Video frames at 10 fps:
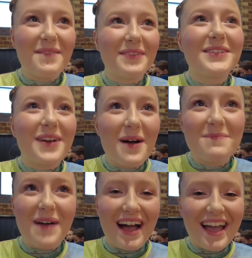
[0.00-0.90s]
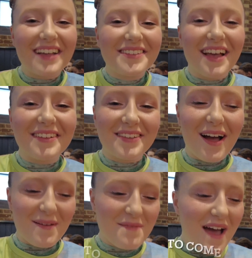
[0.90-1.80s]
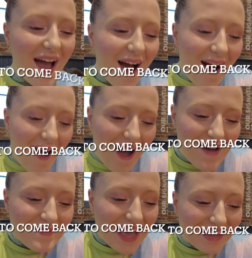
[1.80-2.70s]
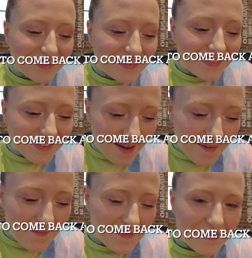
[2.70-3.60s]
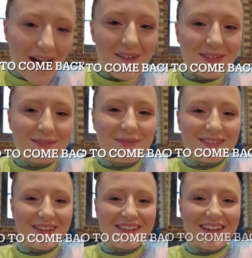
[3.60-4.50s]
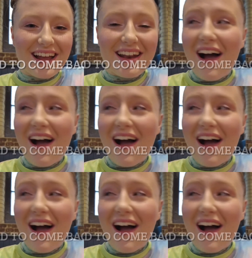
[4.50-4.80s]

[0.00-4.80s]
we have to come back at a certain time. I'm getting so nervous but so excited.